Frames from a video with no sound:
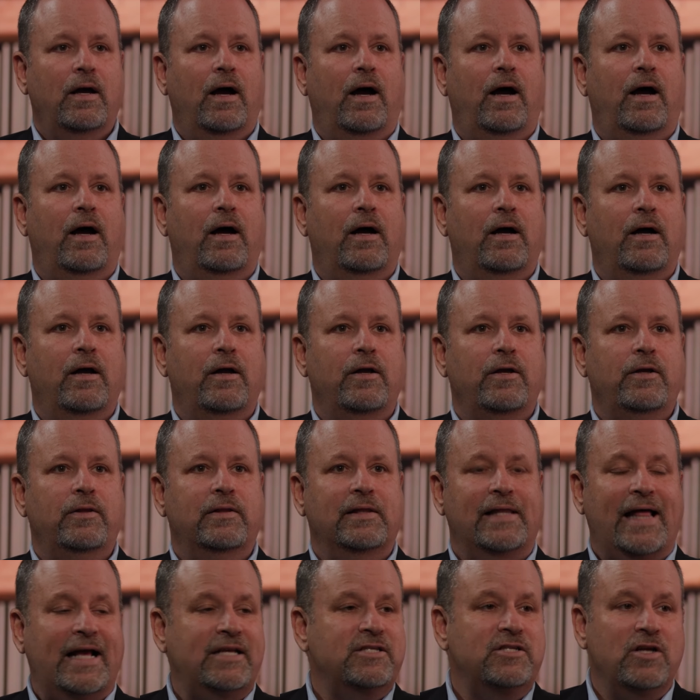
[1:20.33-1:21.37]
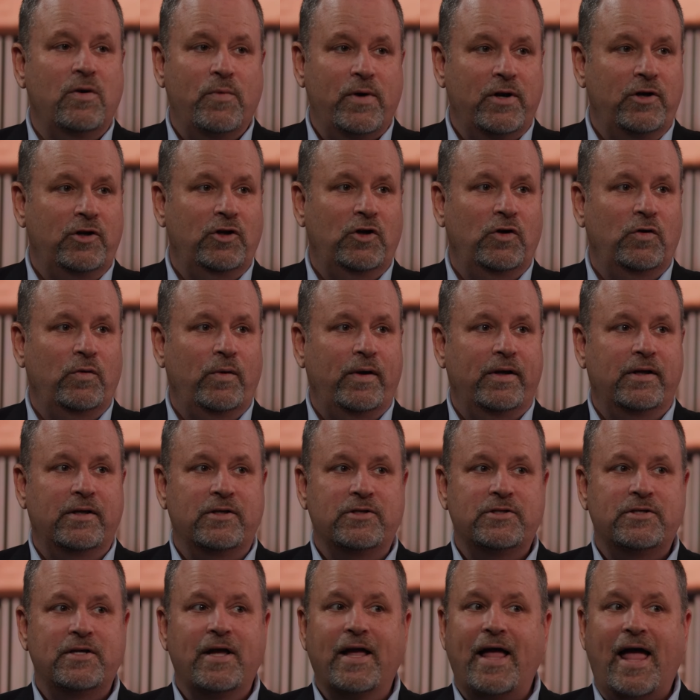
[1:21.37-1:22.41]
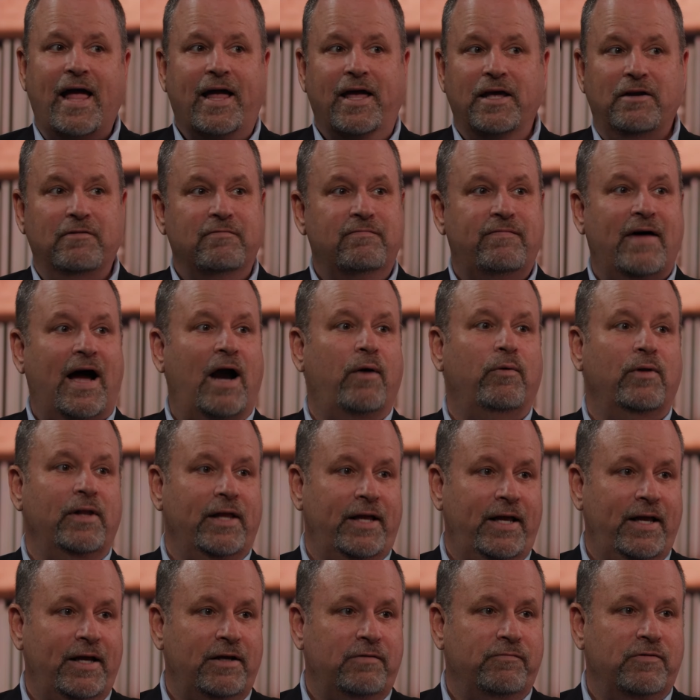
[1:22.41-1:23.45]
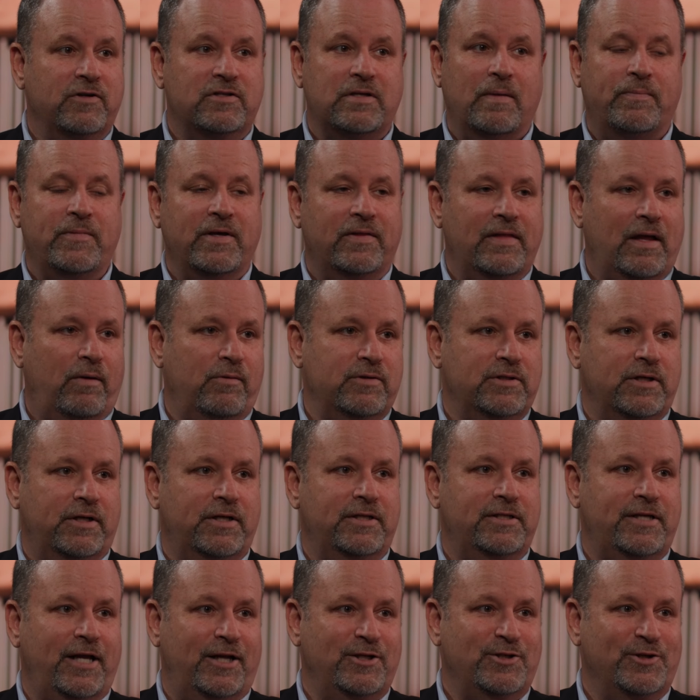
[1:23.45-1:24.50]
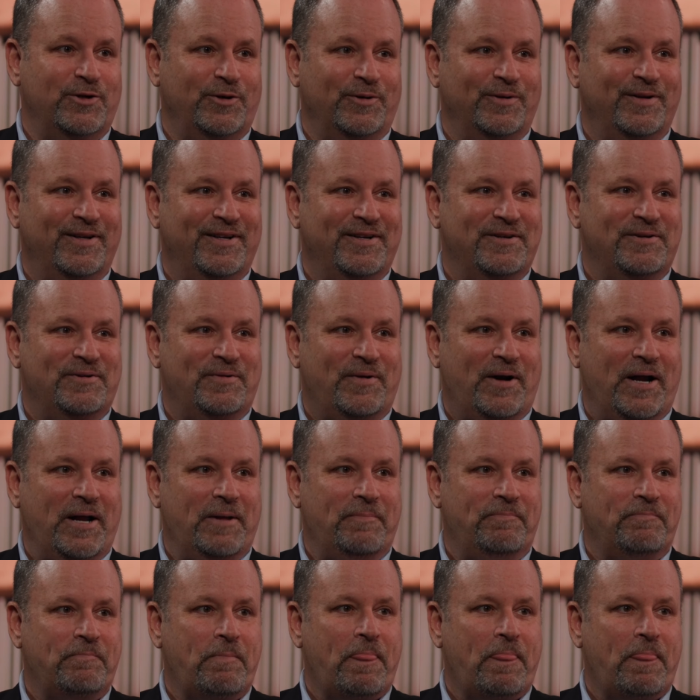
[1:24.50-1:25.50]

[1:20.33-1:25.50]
the last thing you want to do is get a viral hit for something that was unintentional, right?